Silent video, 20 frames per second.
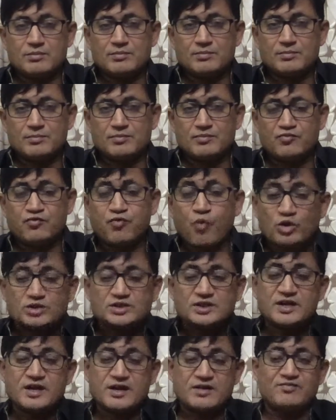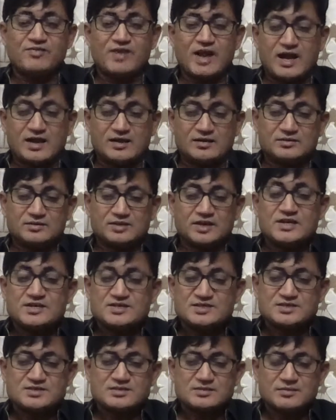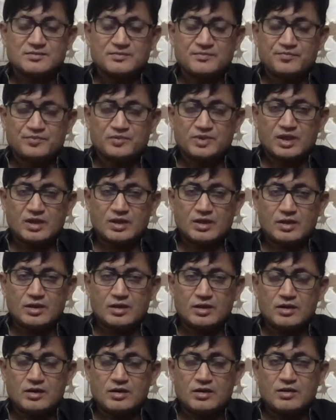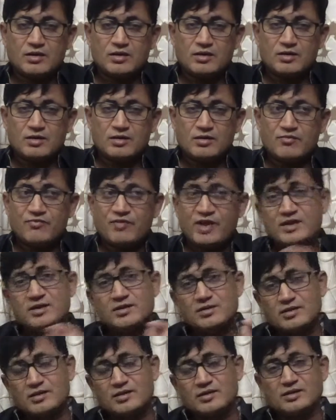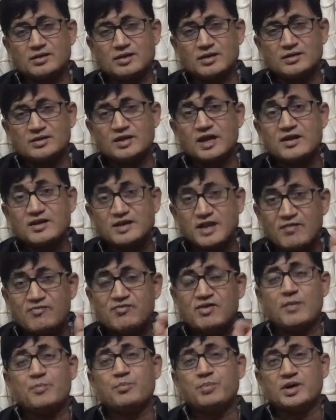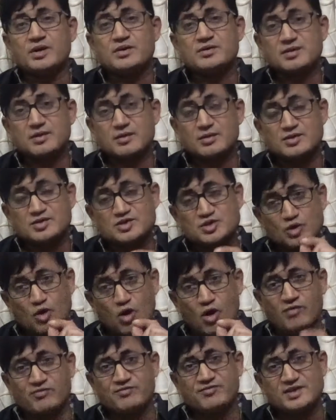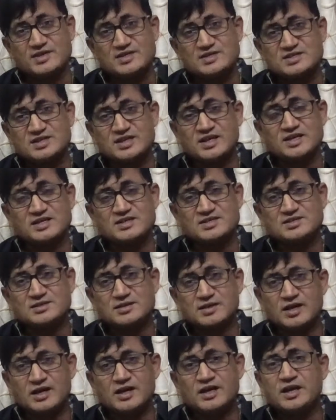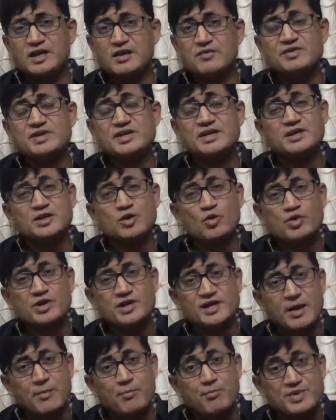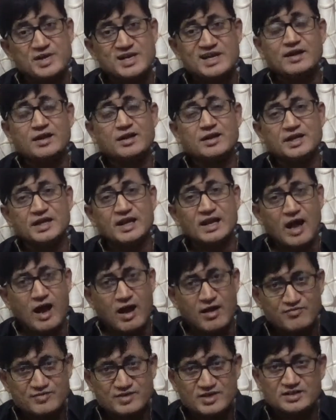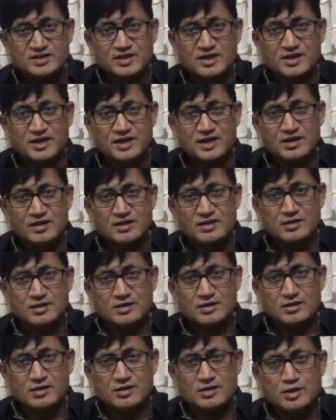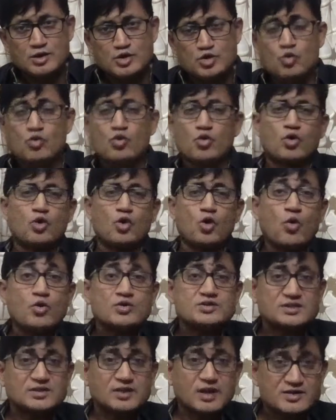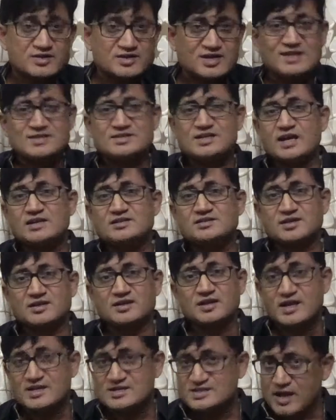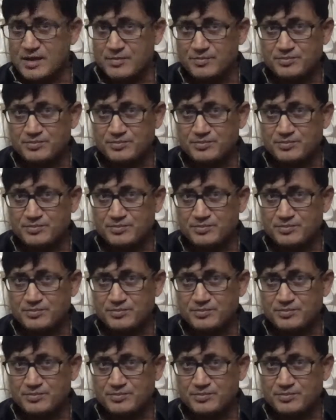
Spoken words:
Fourth red flag is when the developer's office is giving you tempting deal after the deal to close the transaction ASAP.